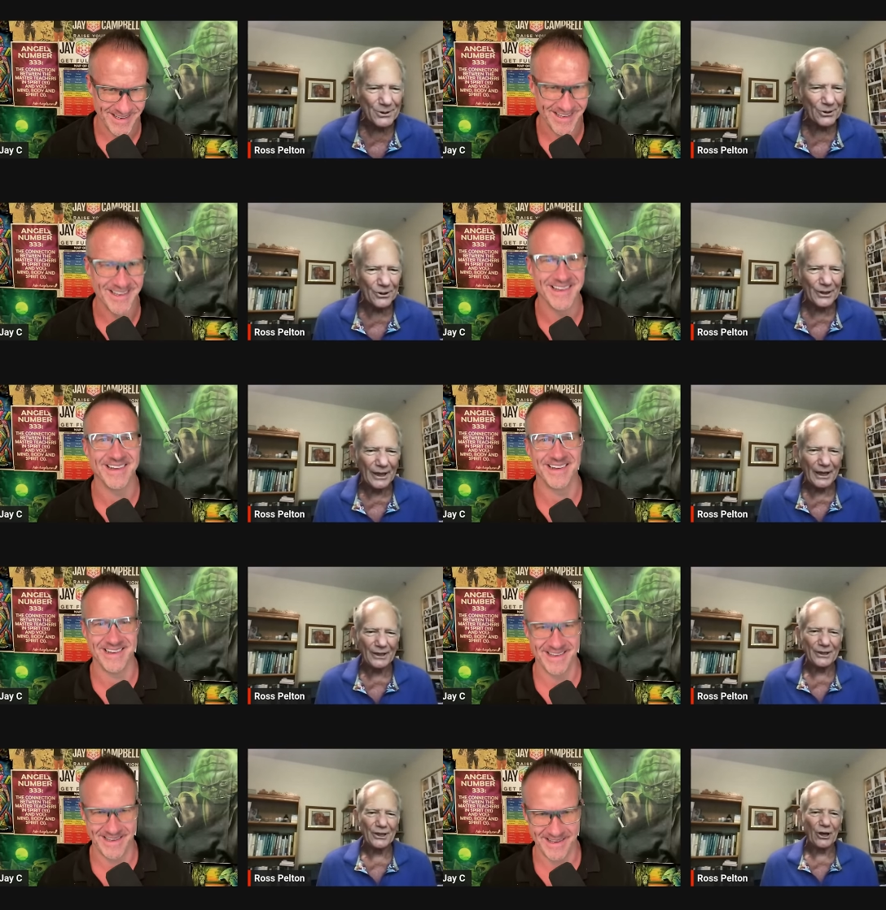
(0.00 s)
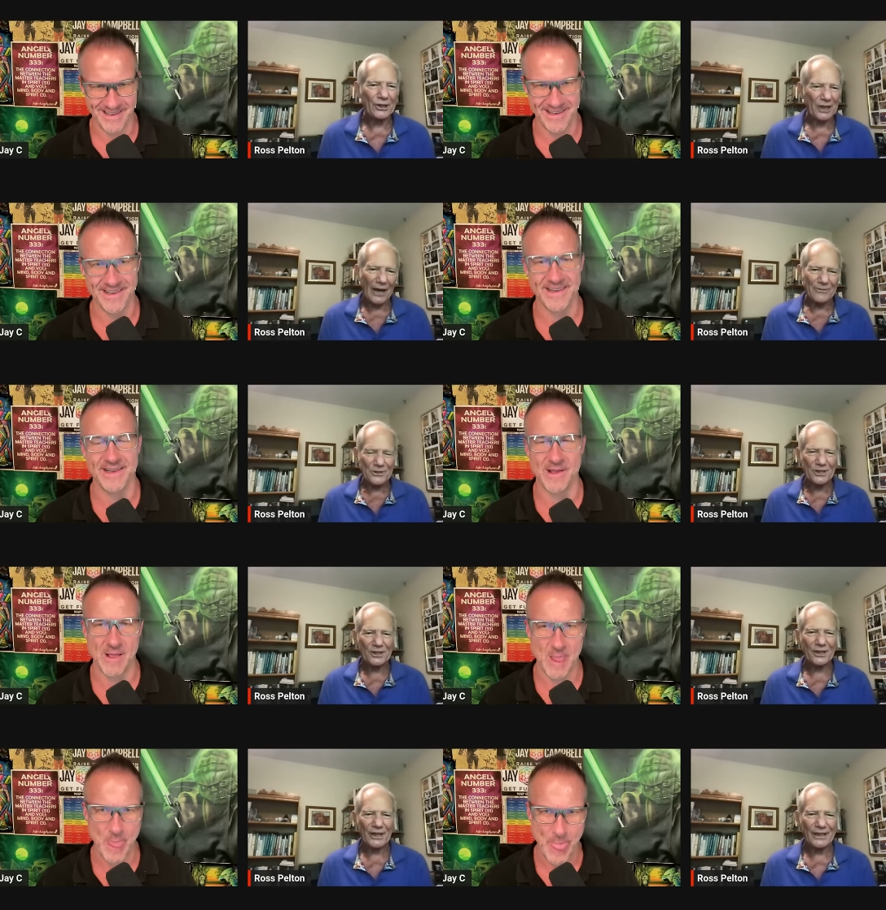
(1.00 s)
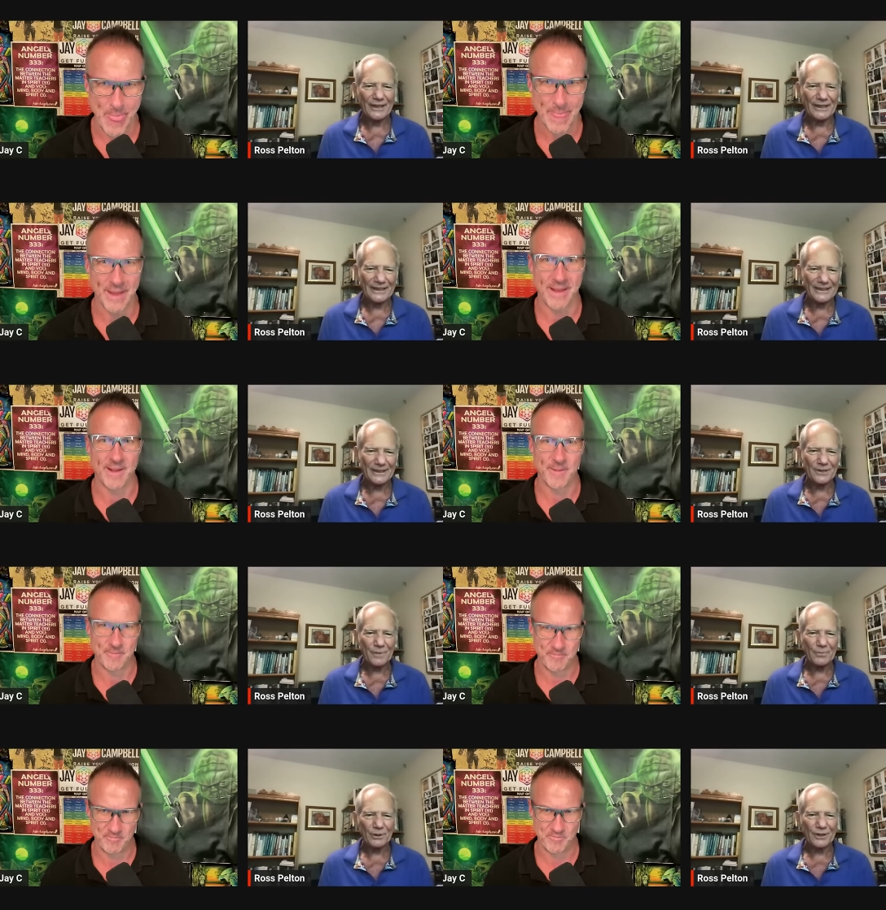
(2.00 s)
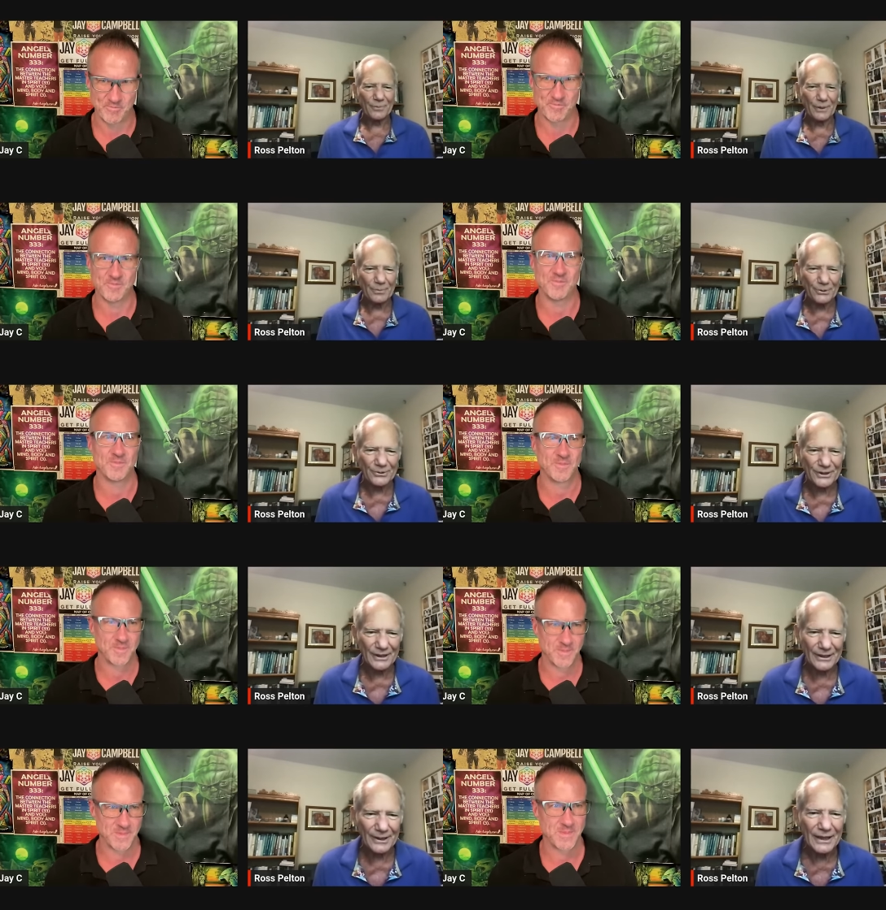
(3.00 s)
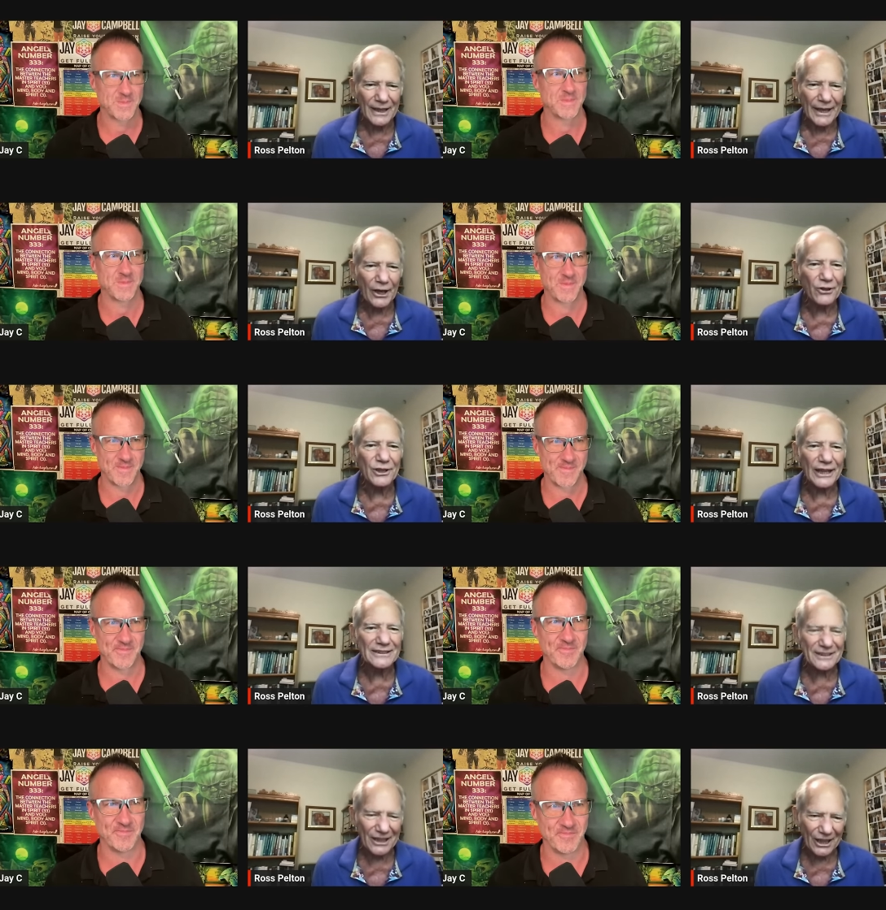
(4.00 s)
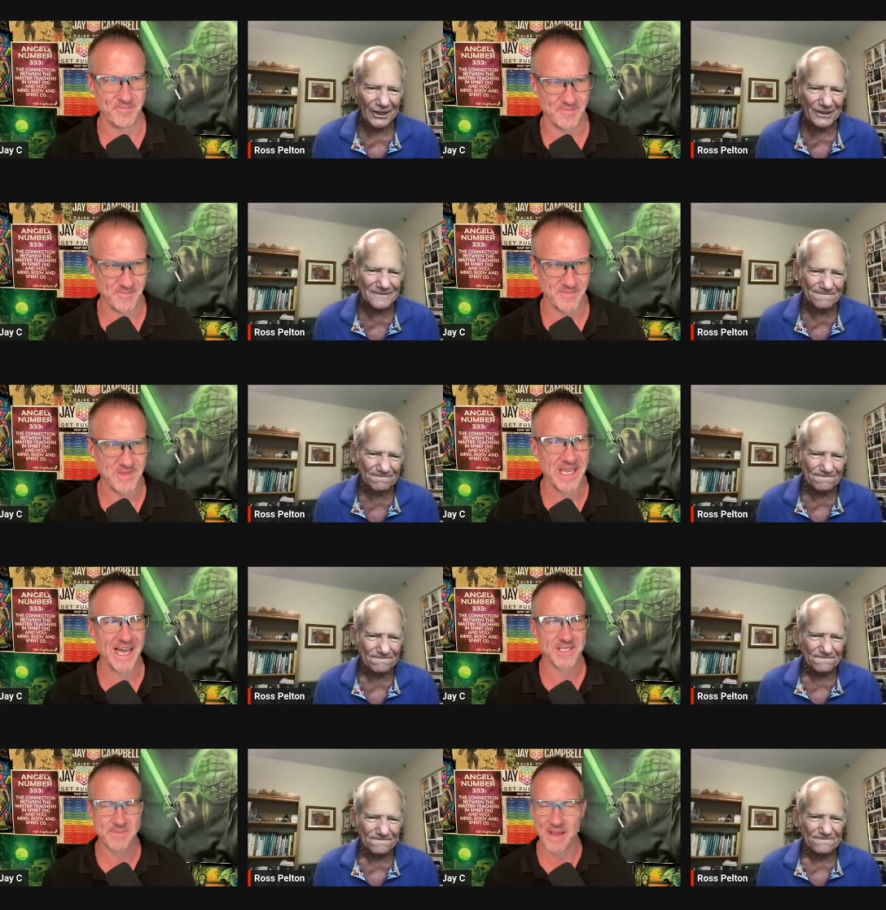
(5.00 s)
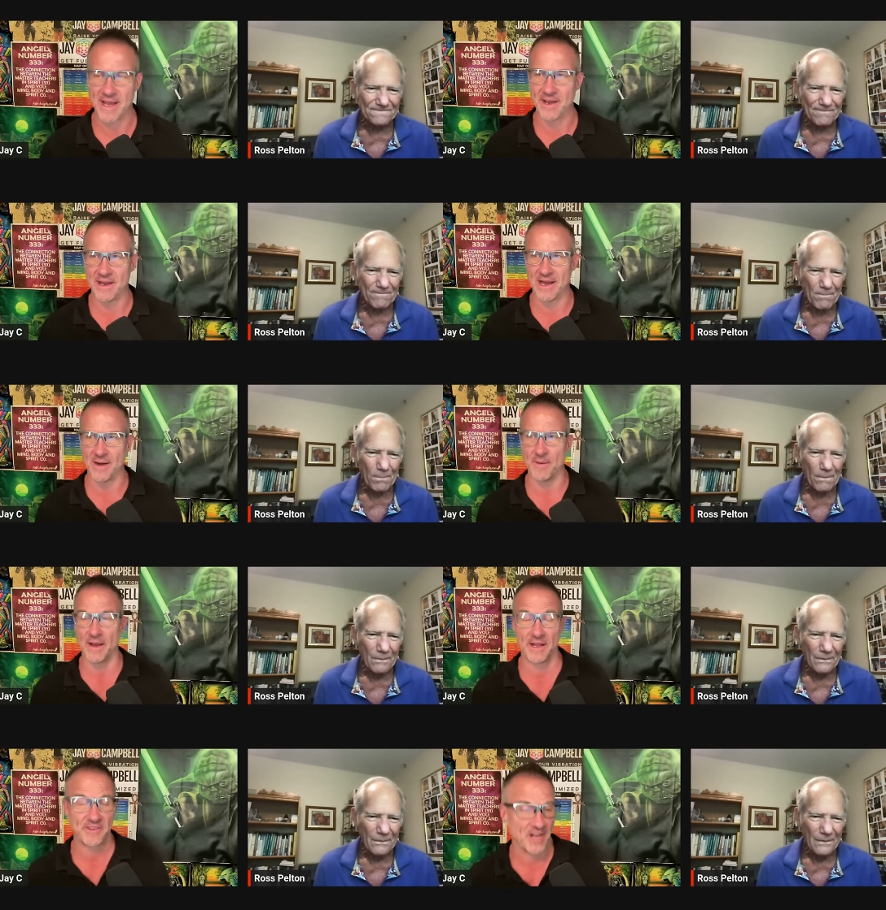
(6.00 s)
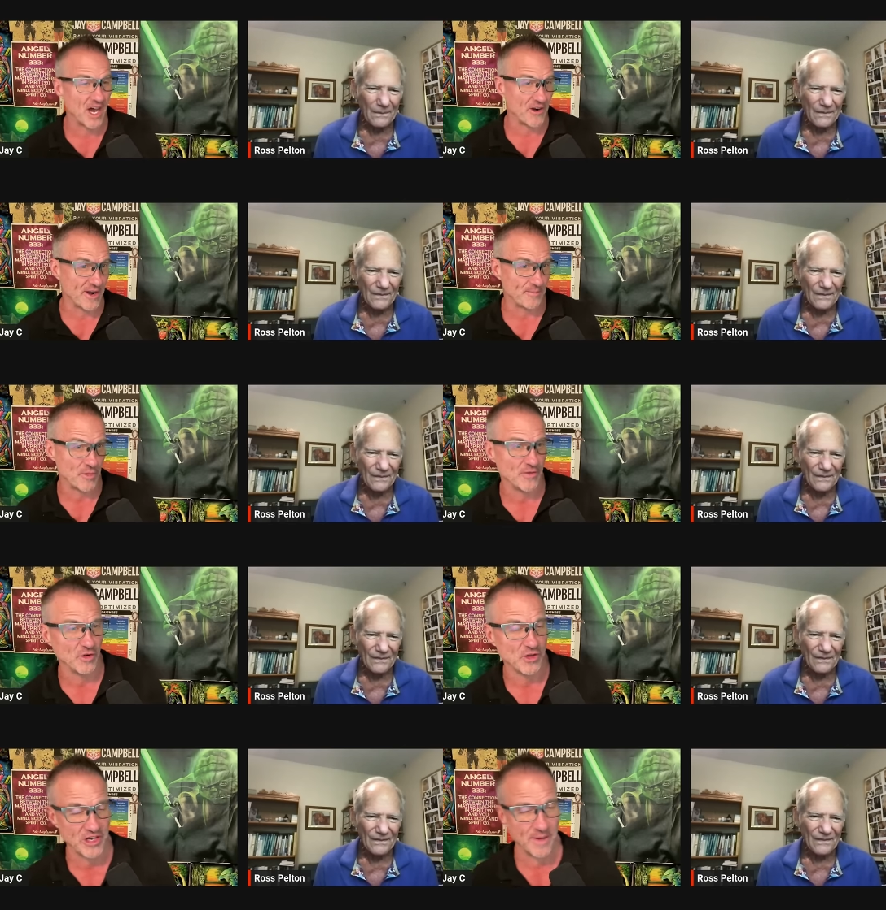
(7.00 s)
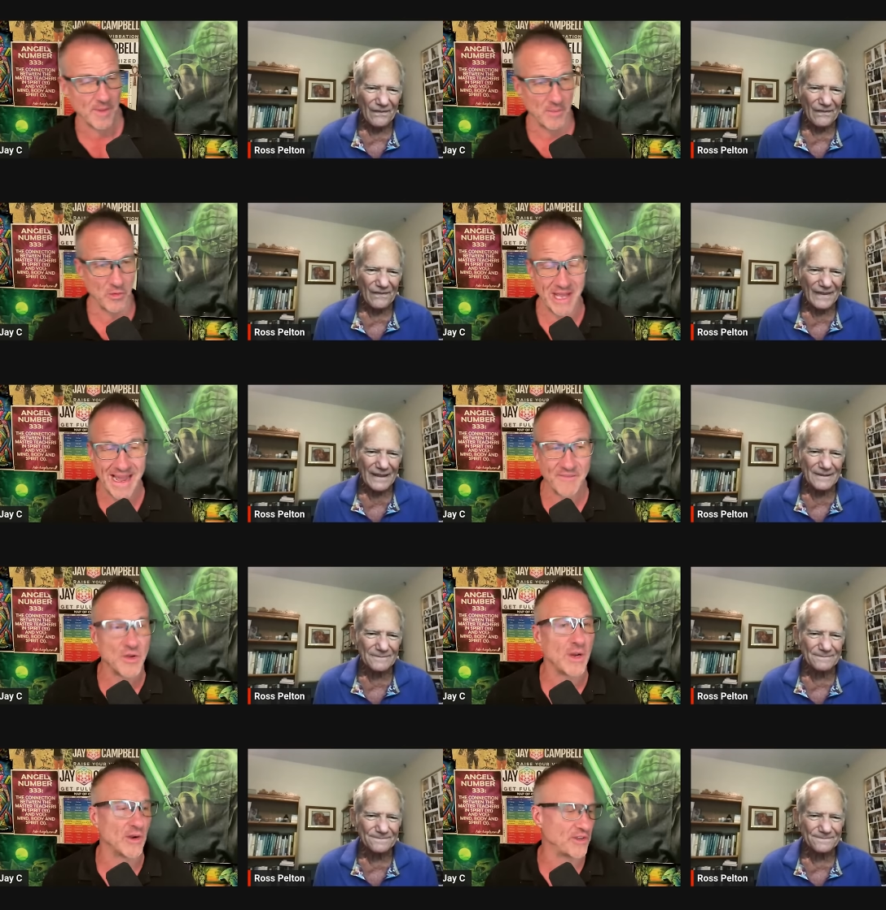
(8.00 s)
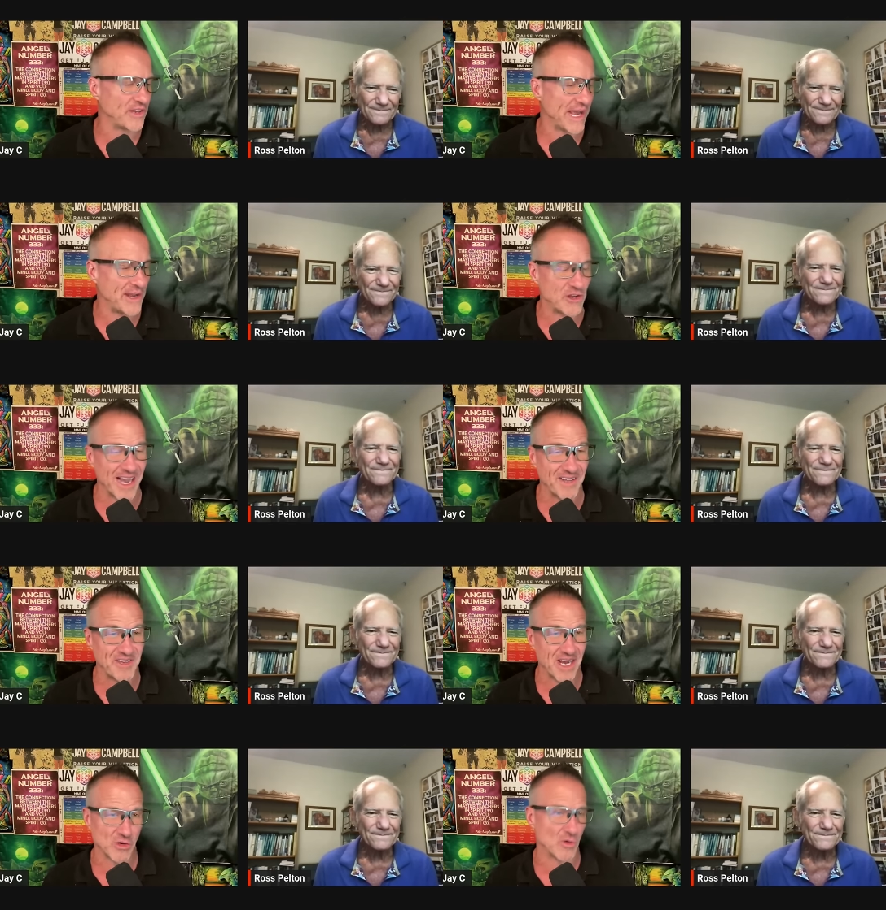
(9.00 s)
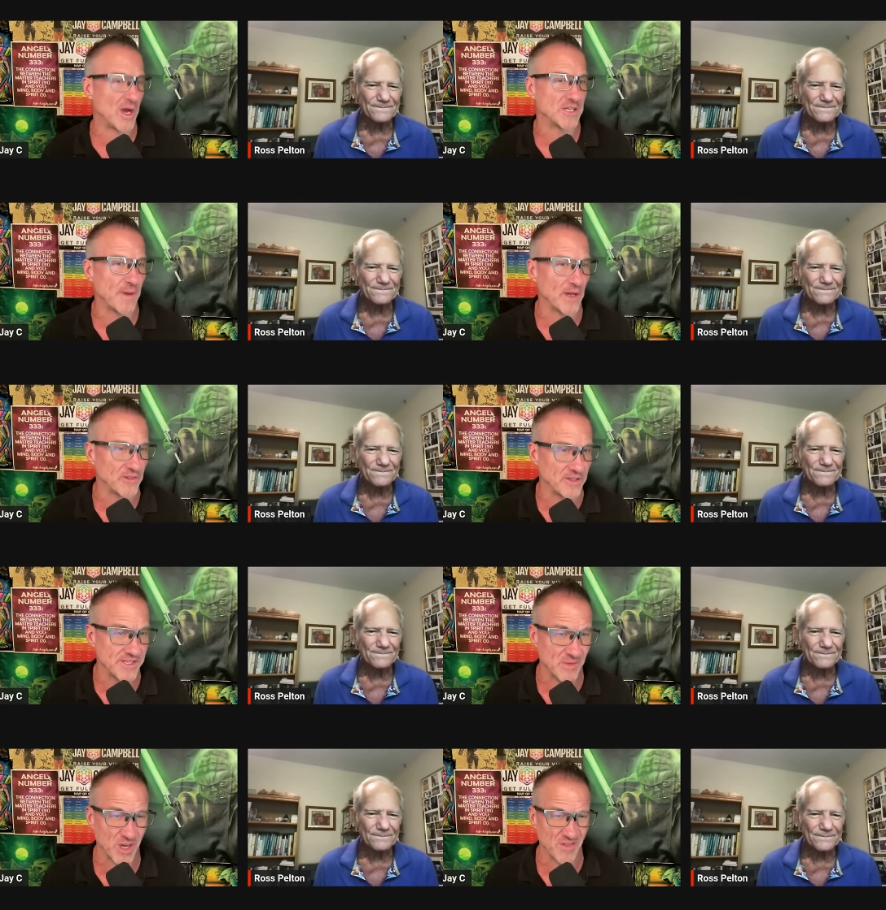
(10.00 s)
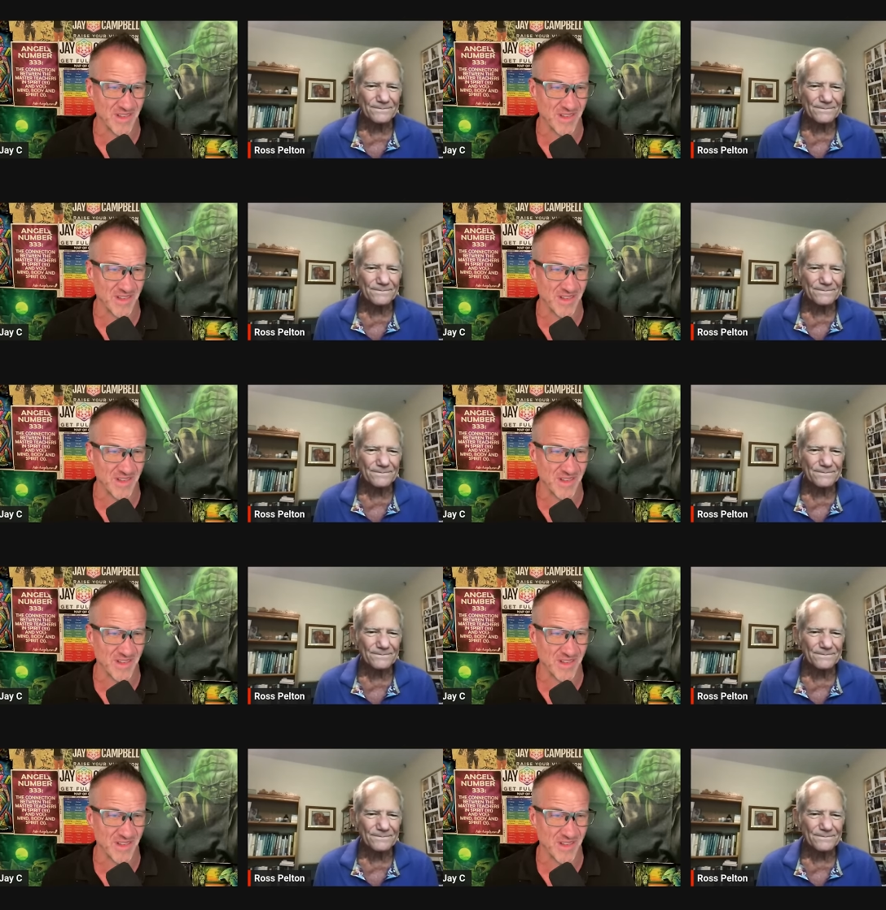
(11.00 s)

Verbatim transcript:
Speaker 1: mTOR, and autophagy today, and get these people into people's uh, health lexicon.
Speaker 2: Yes, man. And uh, it's an honor and privilege, and I'm humbled to have you here today. And you guys, Dr. Ross Pelton, somewhat of a